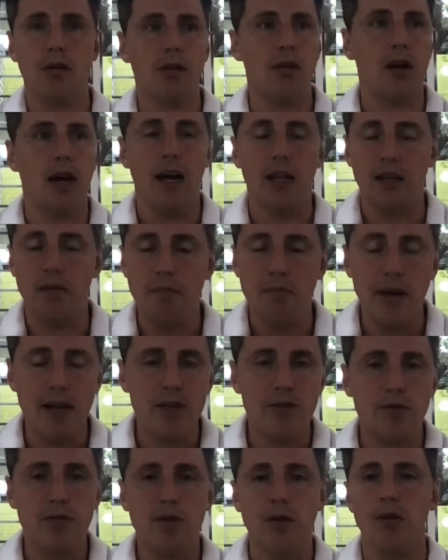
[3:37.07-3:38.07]
the
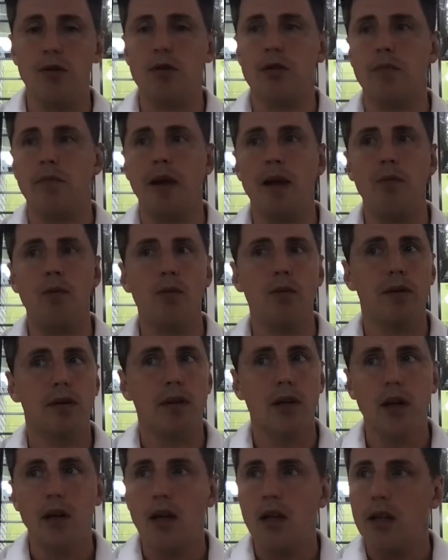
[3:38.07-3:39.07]
best results, people
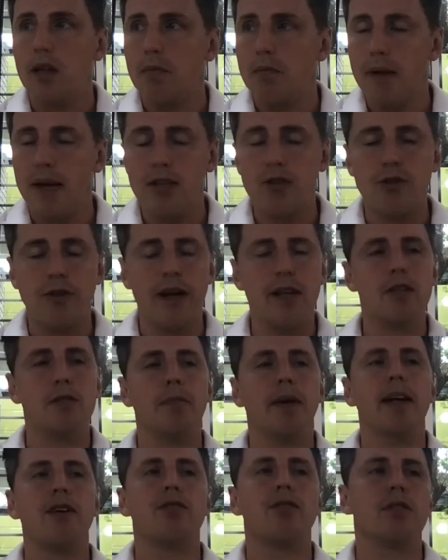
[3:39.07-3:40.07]
with the best
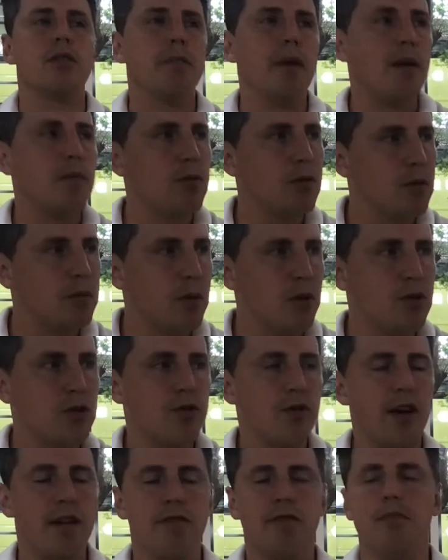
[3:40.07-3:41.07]
transformations, the people with the most
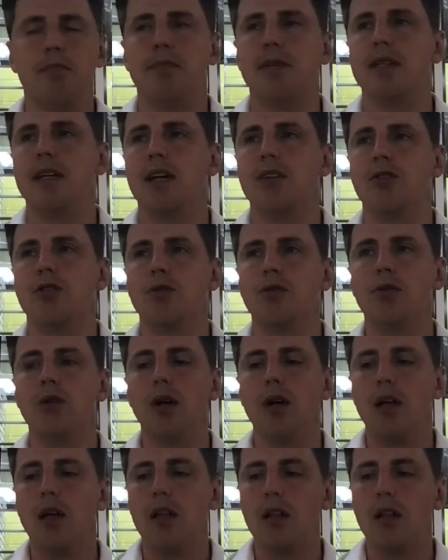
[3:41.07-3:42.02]
strength and potential,